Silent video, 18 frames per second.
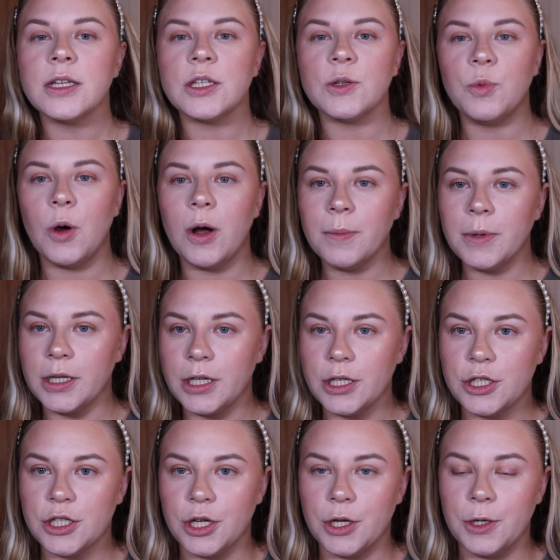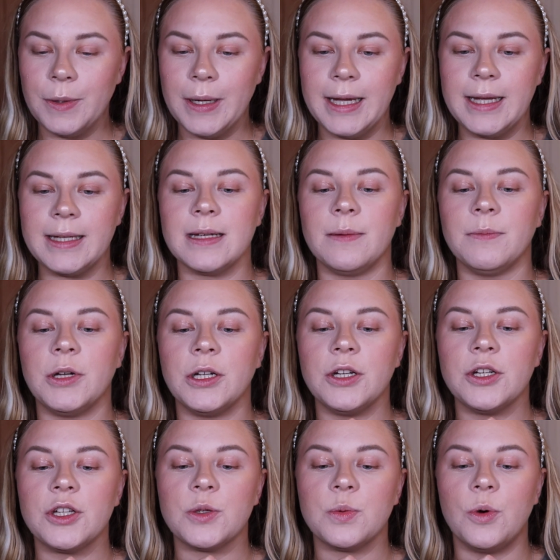So what I'm gonna do is I'm
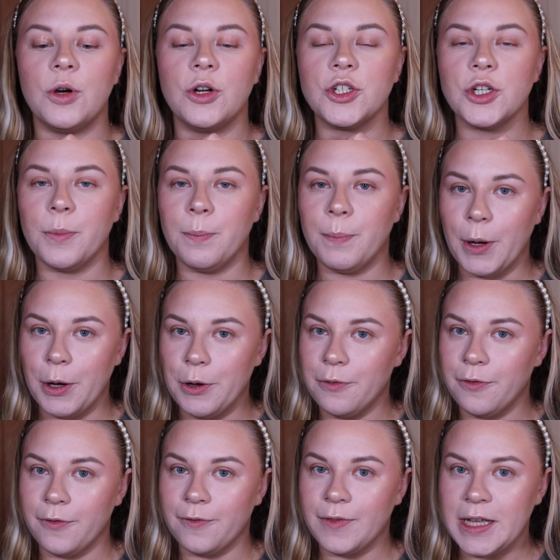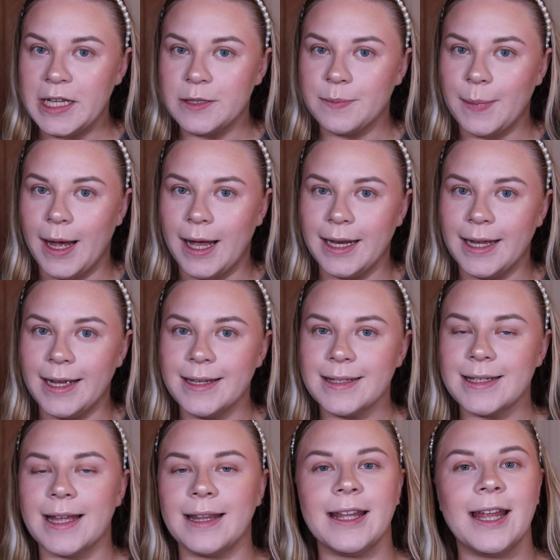gonna swatch both of these
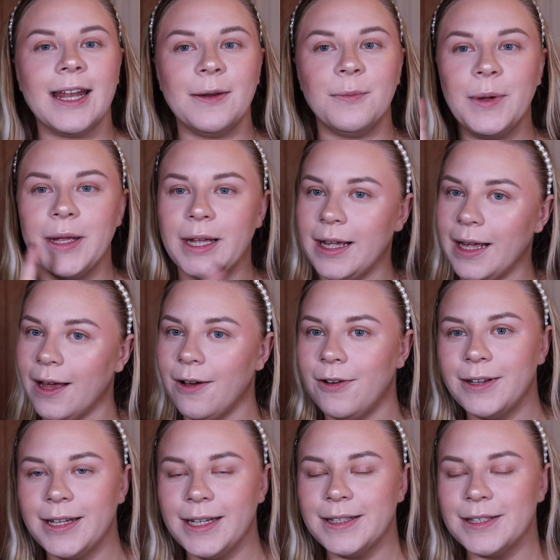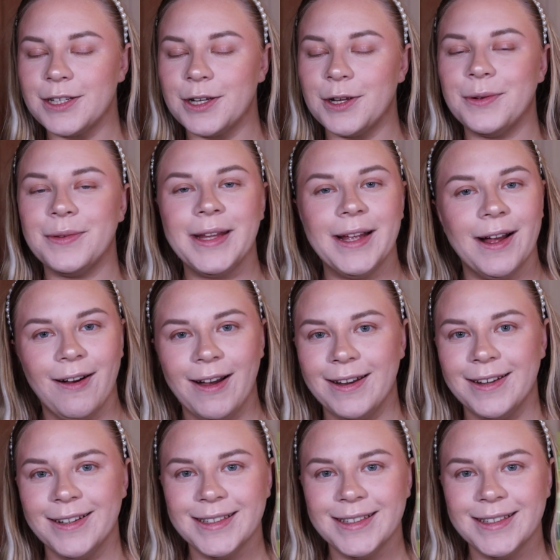palettes and then we can get on into the eye